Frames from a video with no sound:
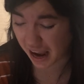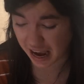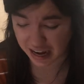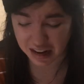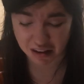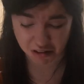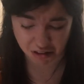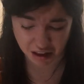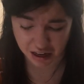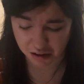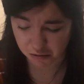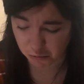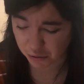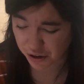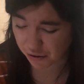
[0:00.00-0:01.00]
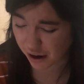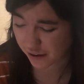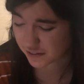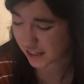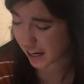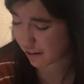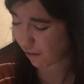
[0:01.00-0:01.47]
anything. We don't
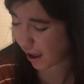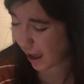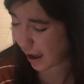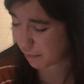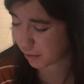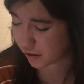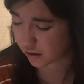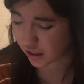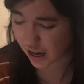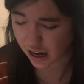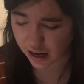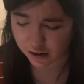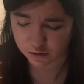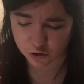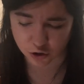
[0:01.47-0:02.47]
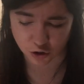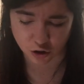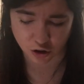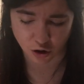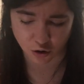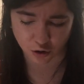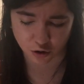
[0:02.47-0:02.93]
have to have happy lives or,
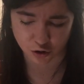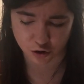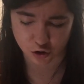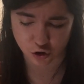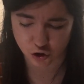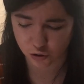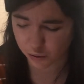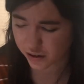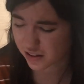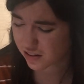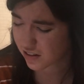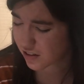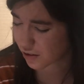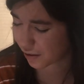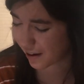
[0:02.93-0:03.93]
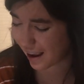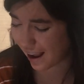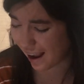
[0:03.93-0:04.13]
or good choices or